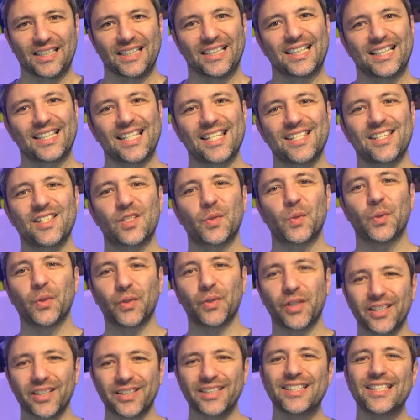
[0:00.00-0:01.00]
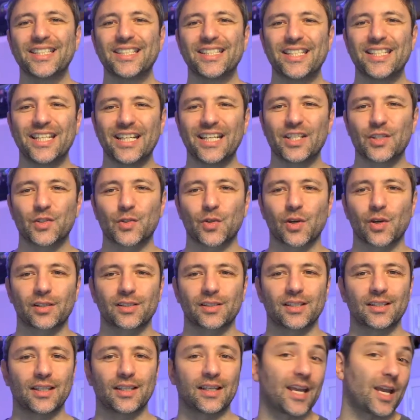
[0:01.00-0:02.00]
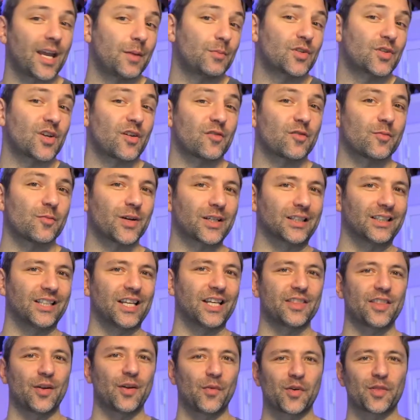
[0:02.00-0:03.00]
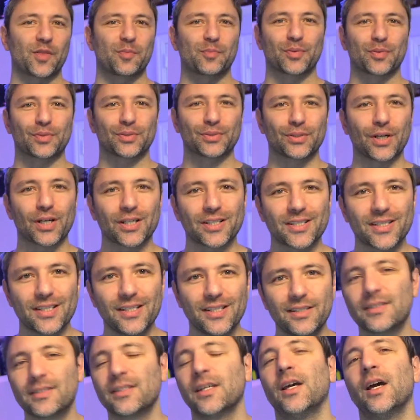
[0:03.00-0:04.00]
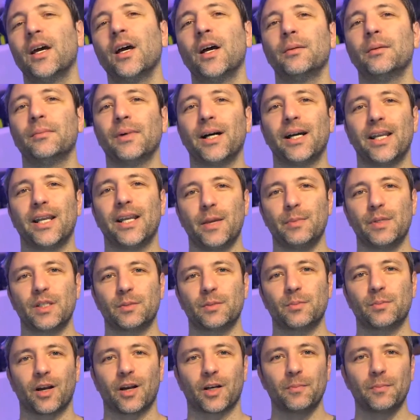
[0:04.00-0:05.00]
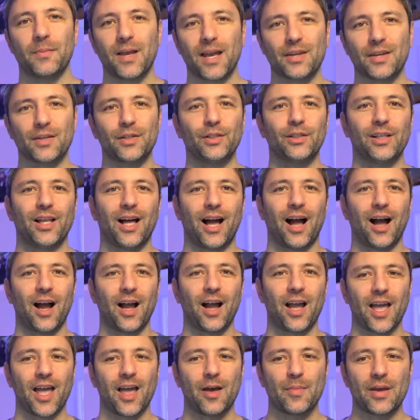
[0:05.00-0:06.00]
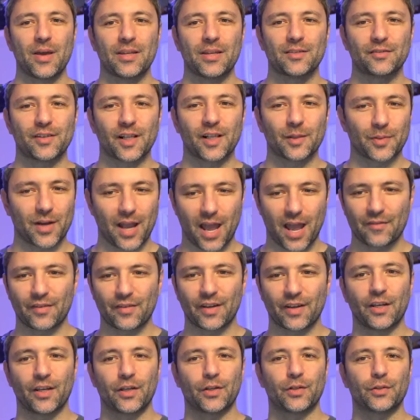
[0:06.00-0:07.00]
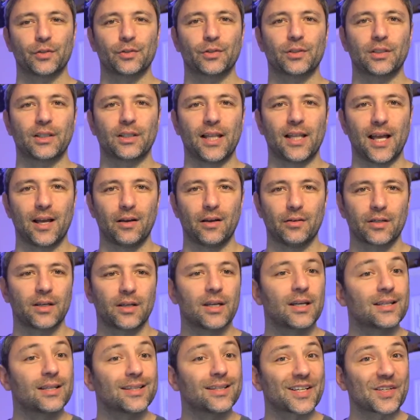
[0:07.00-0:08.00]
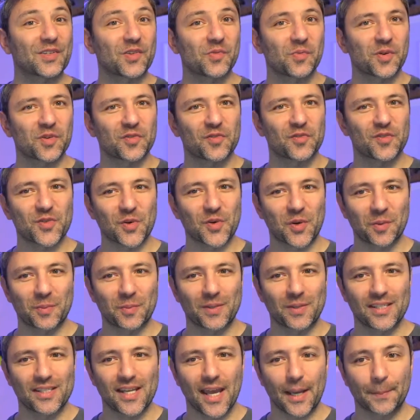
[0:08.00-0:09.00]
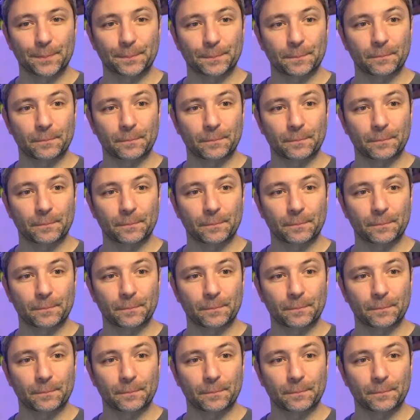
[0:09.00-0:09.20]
This is Quilkin, deconstructing the game server monolith with proxies. My name is Mark Mandel. I am a developer advocate at Google Cloud. Thanks so much for joining me today.